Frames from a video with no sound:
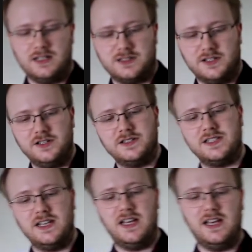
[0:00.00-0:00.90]
So you can
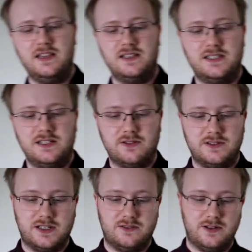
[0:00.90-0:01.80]
see here that 0,
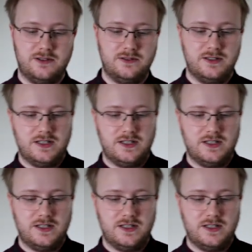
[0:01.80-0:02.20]
0,